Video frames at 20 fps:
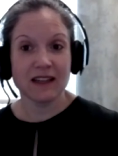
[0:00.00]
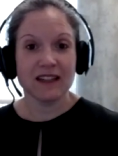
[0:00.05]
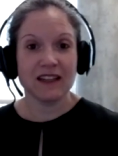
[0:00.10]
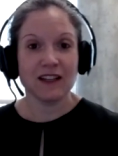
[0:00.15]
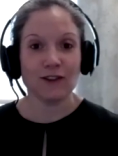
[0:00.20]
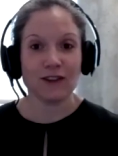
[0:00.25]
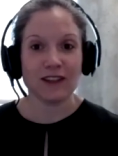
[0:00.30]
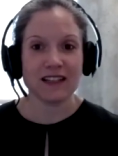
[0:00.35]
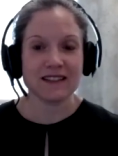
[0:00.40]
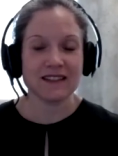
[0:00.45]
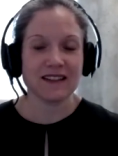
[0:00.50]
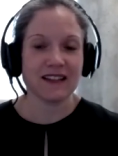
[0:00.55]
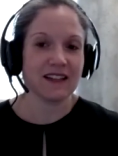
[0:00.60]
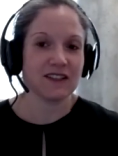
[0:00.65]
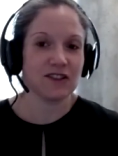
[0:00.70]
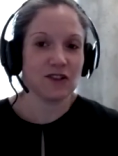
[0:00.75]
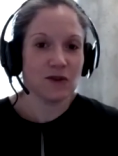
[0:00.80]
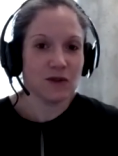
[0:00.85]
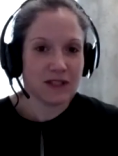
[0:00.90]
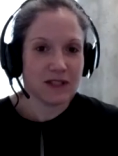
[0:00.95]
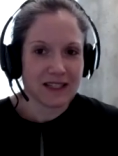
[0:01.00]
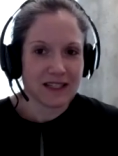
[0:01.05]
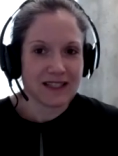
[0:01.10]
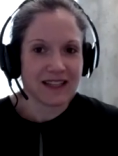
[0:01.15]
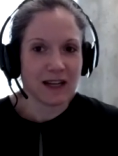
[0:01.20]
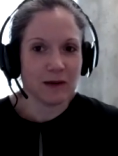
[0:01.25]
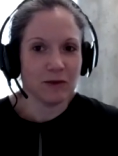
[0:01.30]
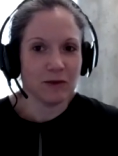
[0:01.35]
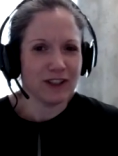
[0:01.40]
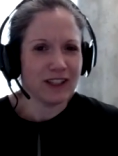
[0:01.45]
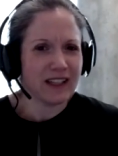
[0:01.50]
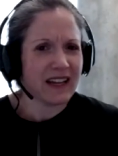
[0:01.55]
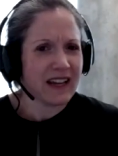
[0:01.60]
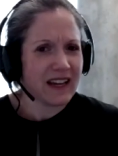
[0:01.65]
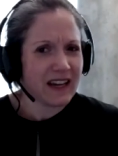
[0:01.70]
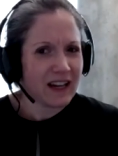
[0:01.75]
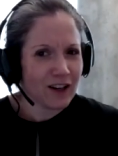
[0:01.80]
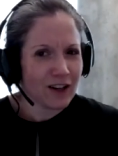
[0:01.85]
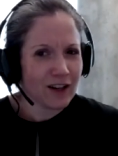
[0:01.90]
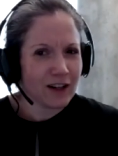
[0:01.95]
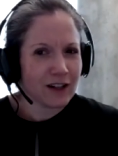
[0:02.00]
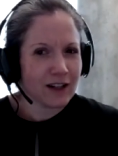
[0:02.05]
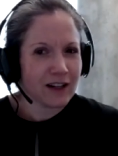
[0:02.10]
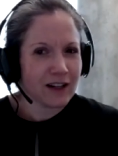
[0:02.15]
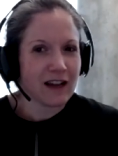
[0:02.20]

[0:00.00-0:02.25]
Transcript: You know, things like, so is it stable in air?